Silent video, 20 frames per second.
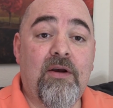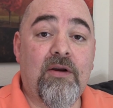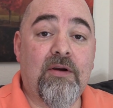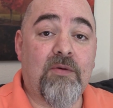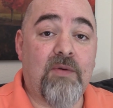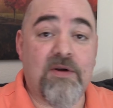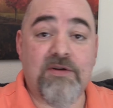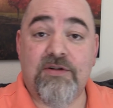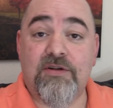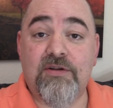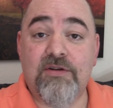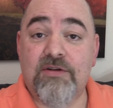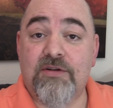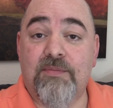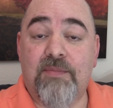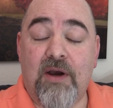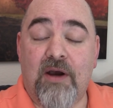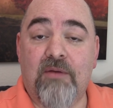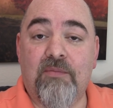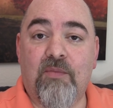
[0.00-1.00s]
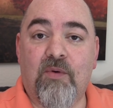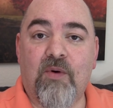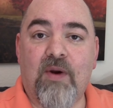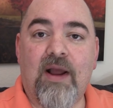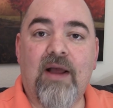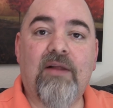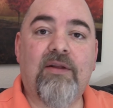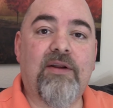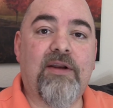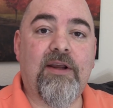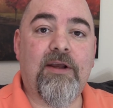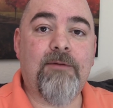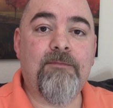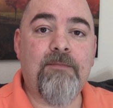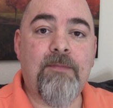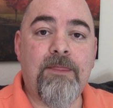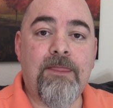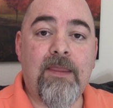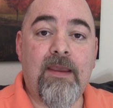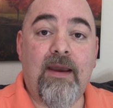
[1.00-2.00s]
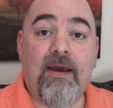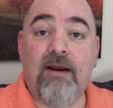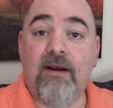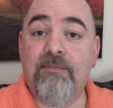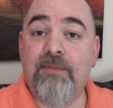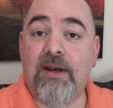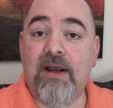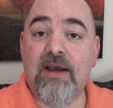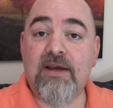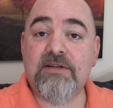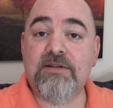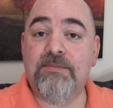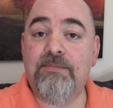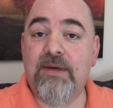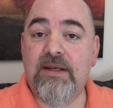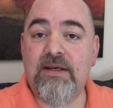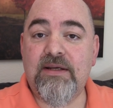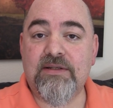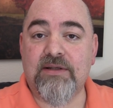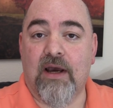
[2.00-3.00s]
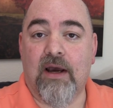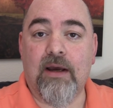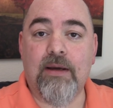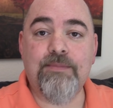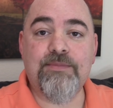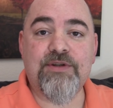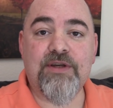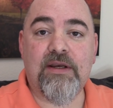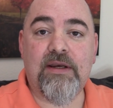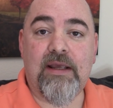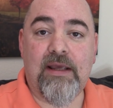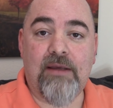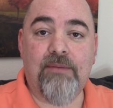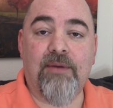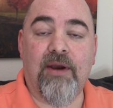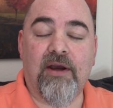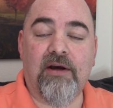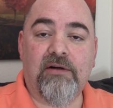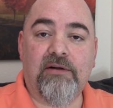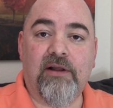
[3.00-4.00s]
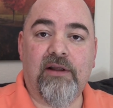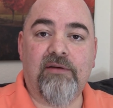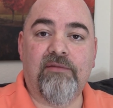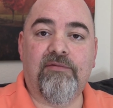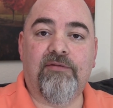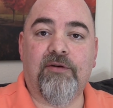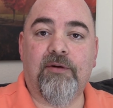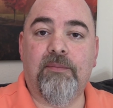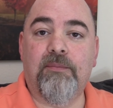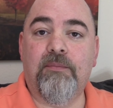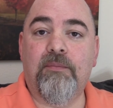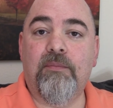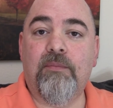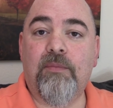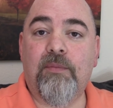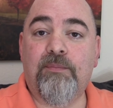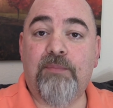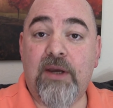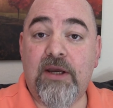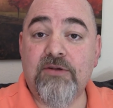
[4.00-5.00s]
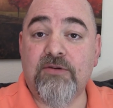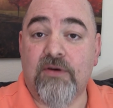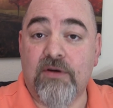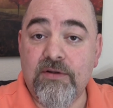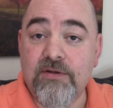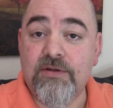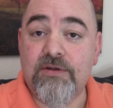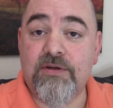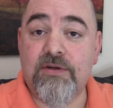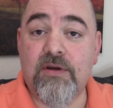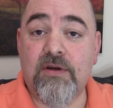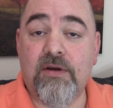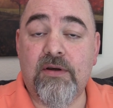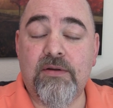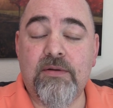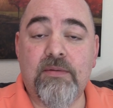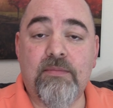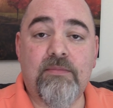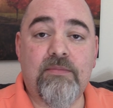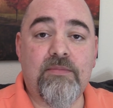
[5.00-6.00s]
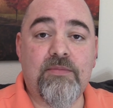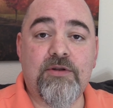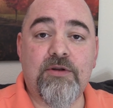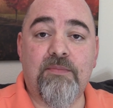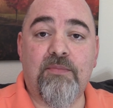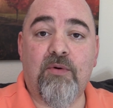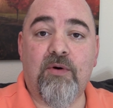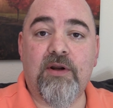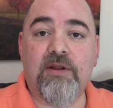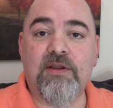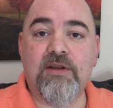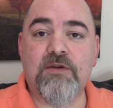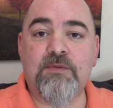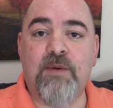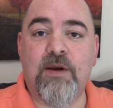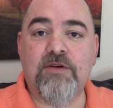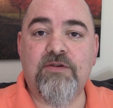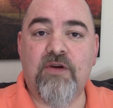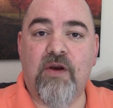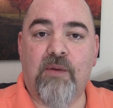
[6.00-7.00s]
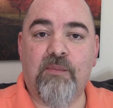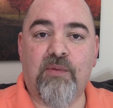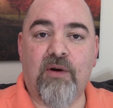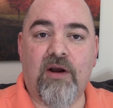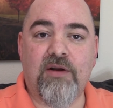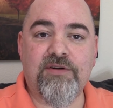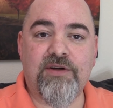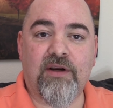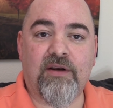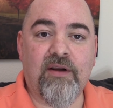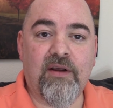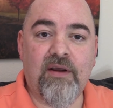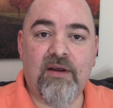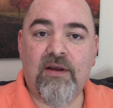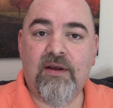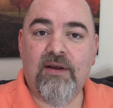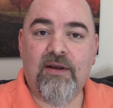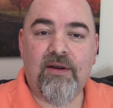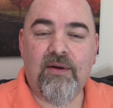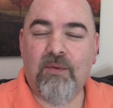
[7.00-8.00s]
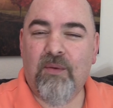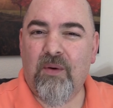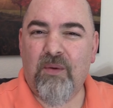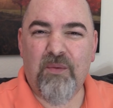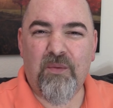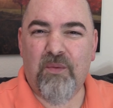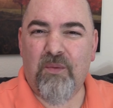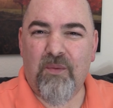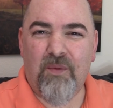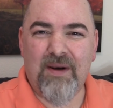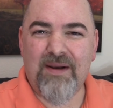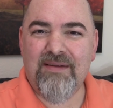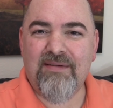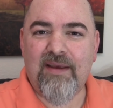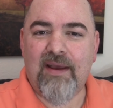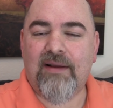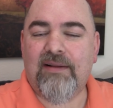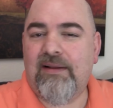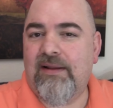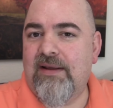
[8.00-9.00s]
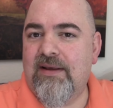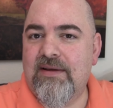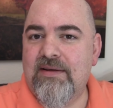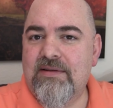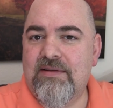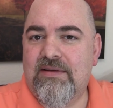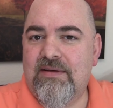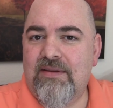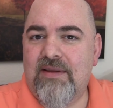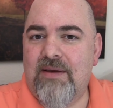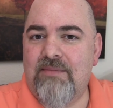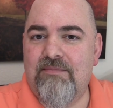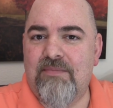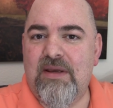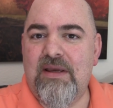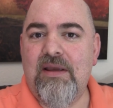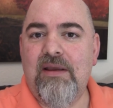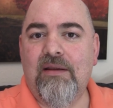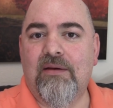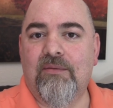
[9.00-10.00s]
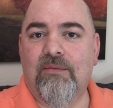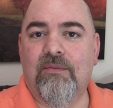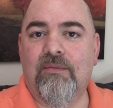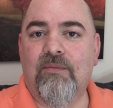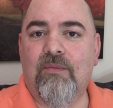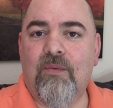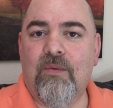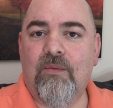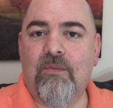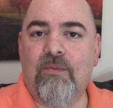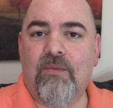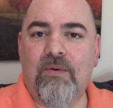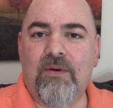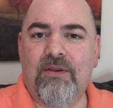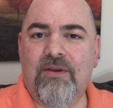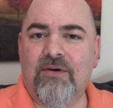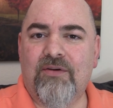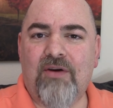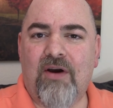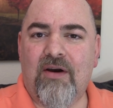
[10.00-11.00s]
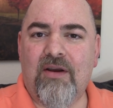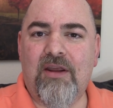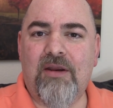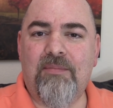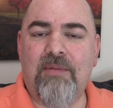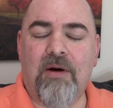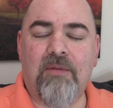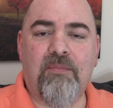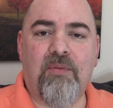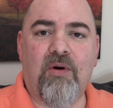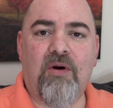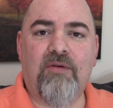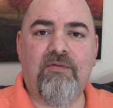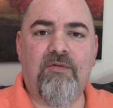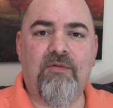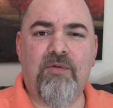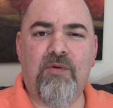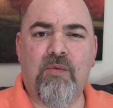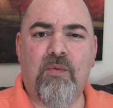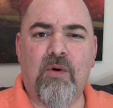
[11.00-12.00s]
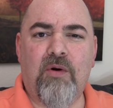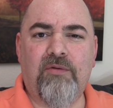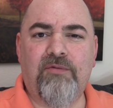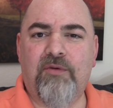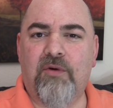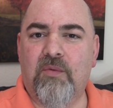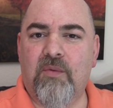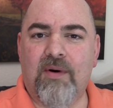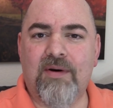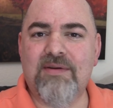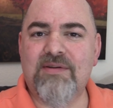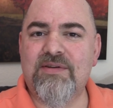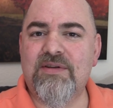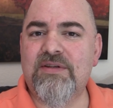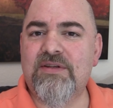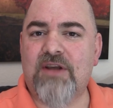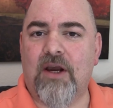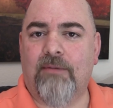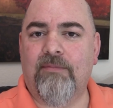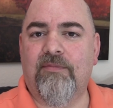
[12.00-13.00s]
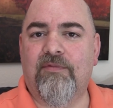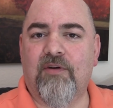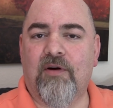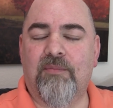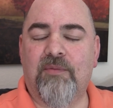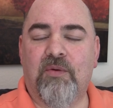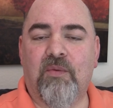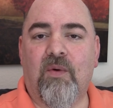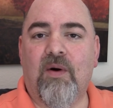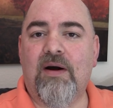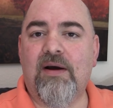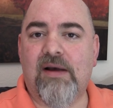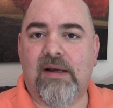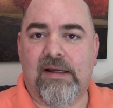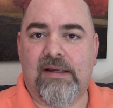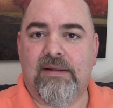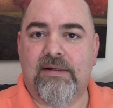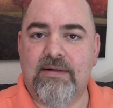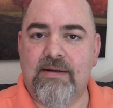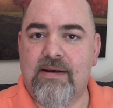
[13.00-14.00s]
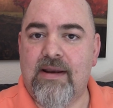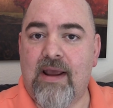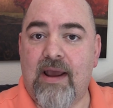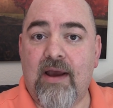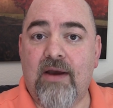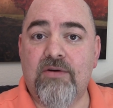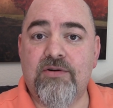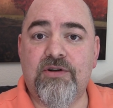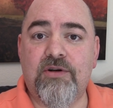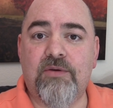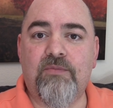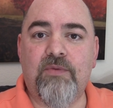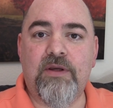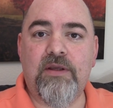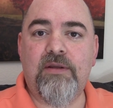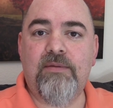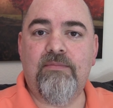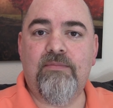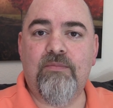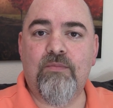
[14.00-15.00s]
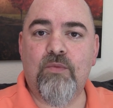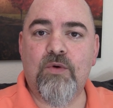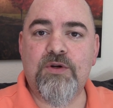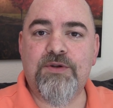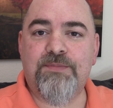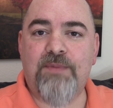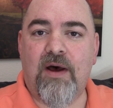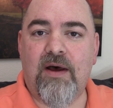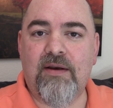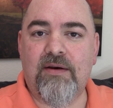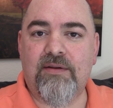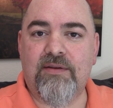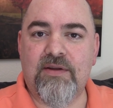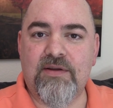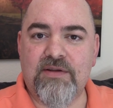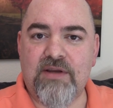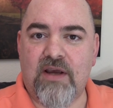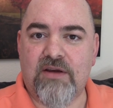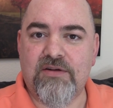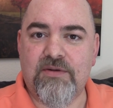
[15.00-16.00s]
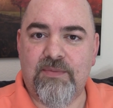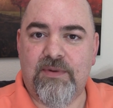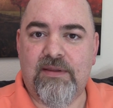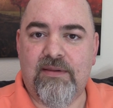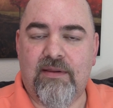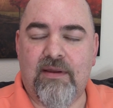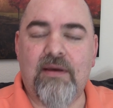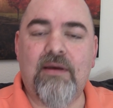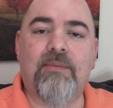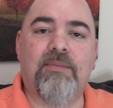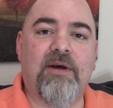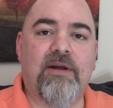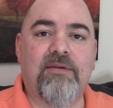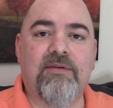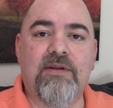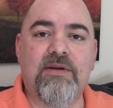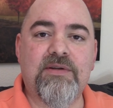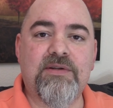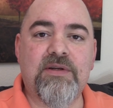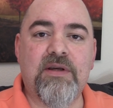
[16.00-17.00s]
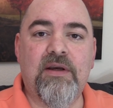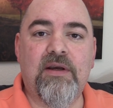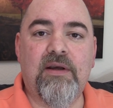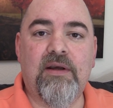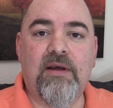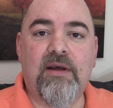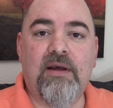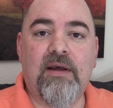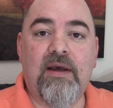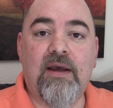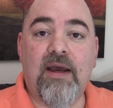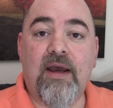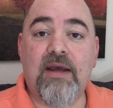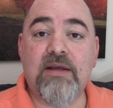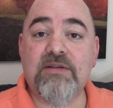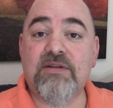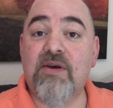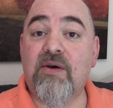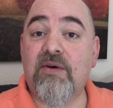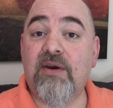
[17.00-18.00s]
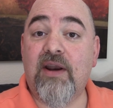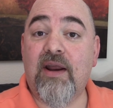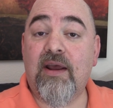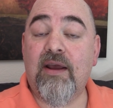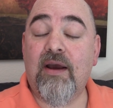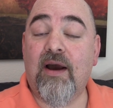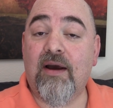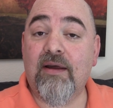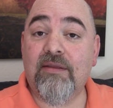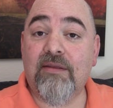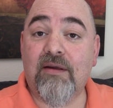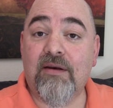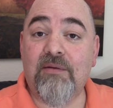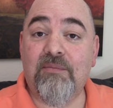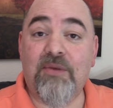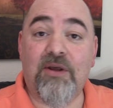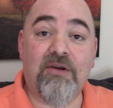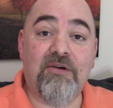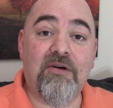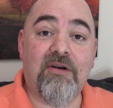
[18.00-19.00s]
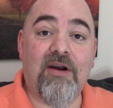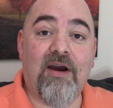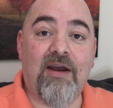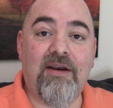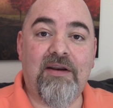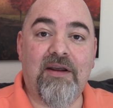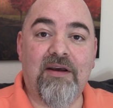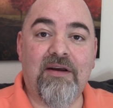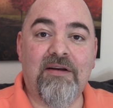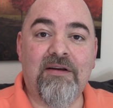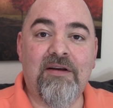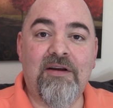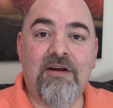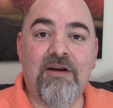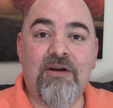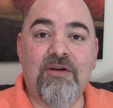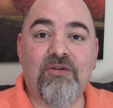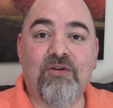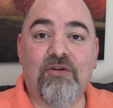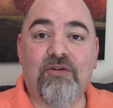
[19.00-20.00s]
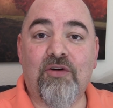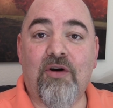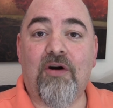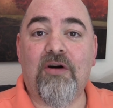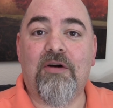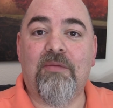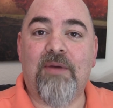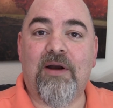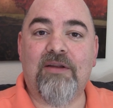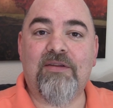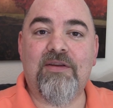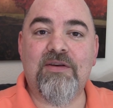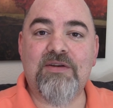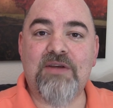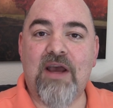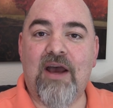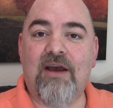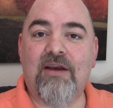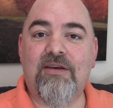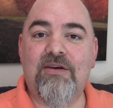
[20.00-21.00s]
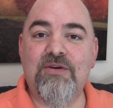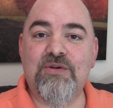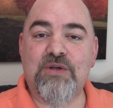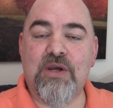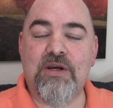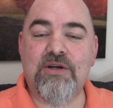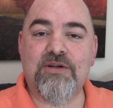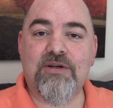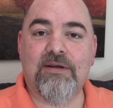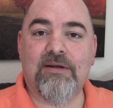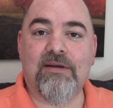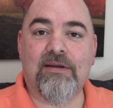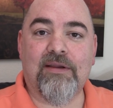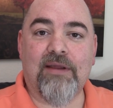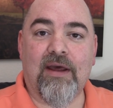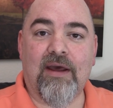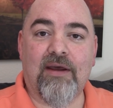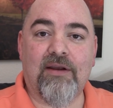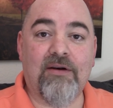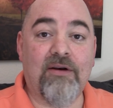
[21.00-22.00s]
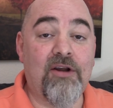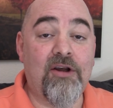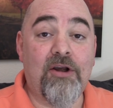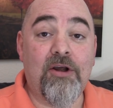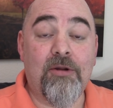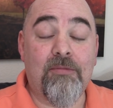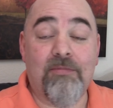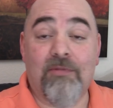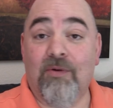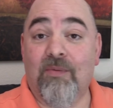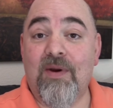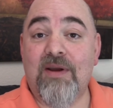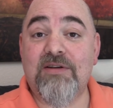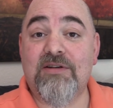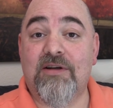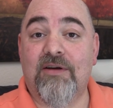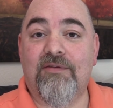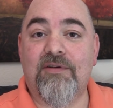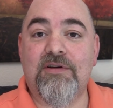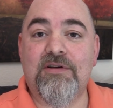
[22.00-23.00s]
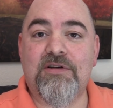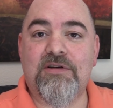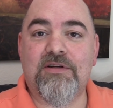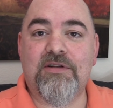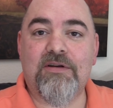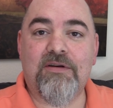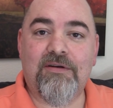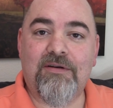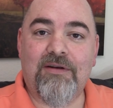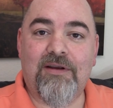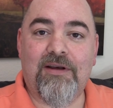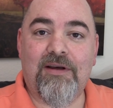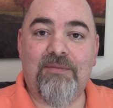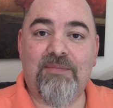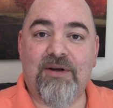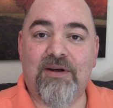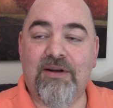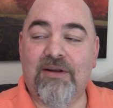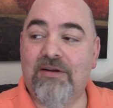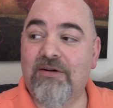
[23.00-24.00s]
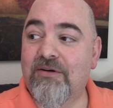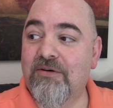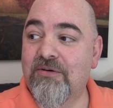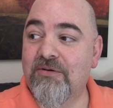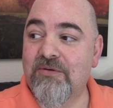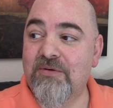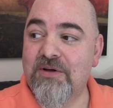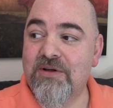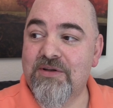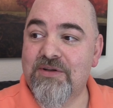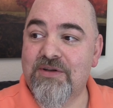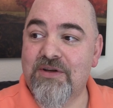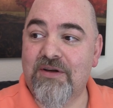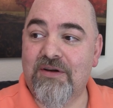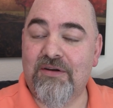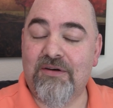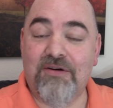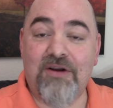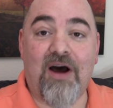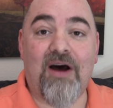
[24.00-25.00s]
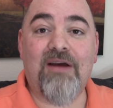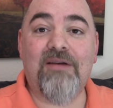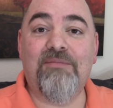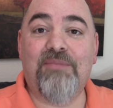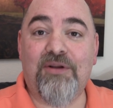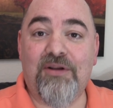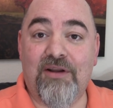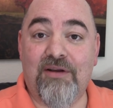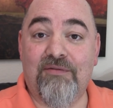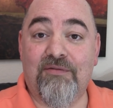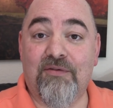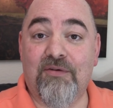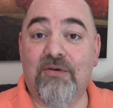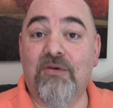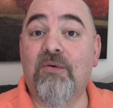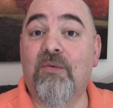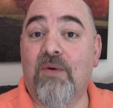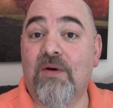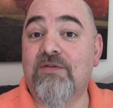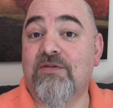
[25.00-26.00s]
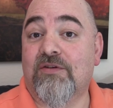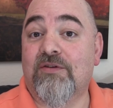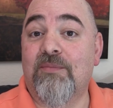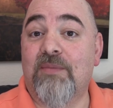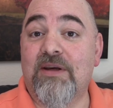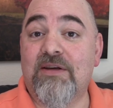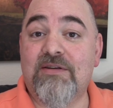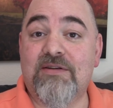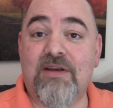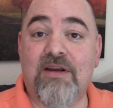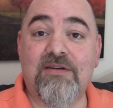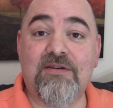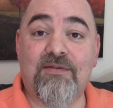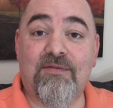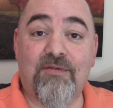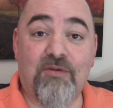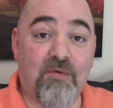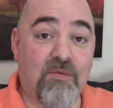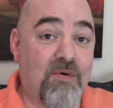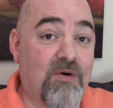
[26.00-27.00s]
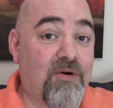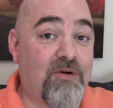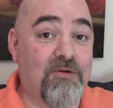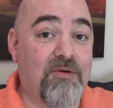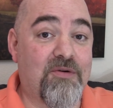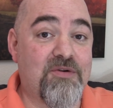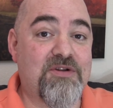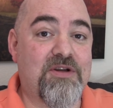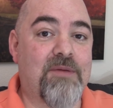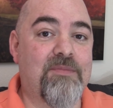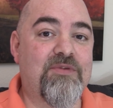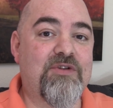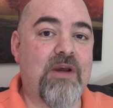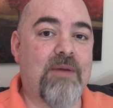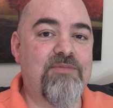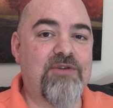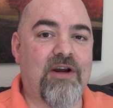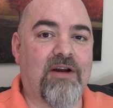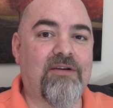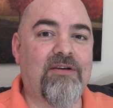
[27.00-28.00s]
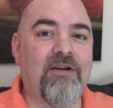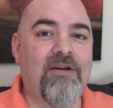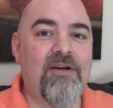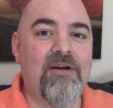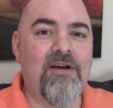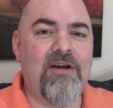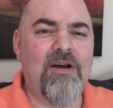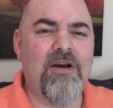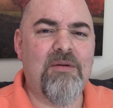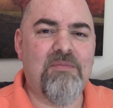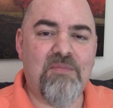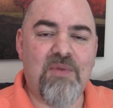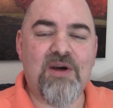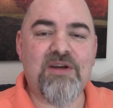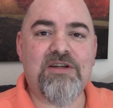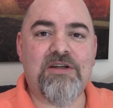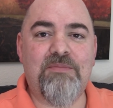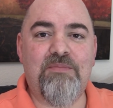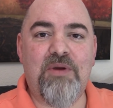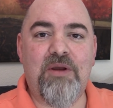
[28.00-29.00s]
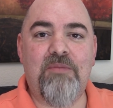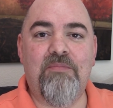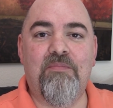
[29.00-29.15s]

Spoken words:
questions about morality. And I've been asked many times in email and from patrons supporting this Patreon project, what exactly do they mean when they're talking about borrowing from their worldview? Where does this come from and why? And how should we respond to this? How should we think about this? And so today I thought it'd be a good idea to talk about this accusation that the rest of us, anybody who is a non-believer who wants to make sense of the world or some subject, must be